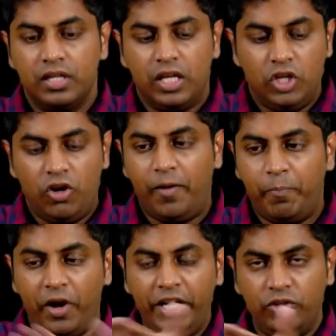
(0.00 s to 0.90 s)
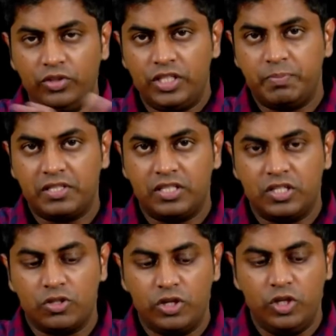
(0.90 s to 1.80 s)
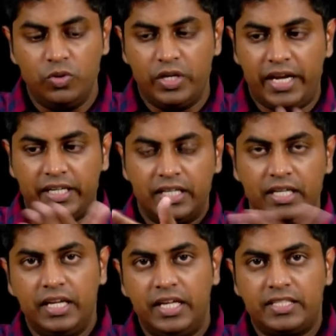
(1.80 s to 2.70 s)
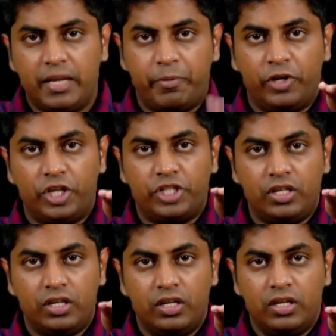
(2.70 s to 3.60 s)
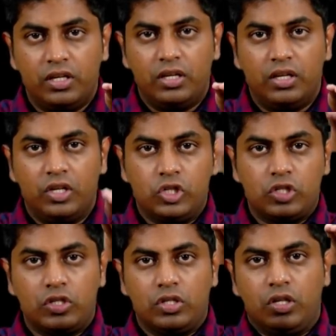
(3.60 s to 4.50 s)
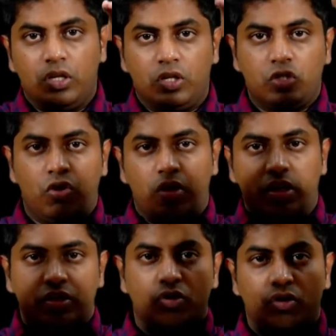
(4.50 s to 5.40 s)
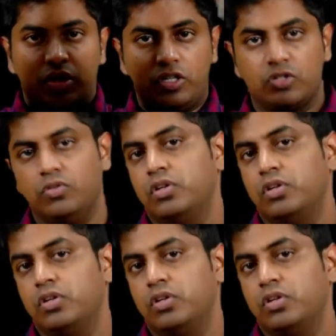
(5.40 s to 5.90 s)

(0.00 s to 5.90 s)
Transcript: you are pointing to this person, so you get his reputation, so on and so on and so on,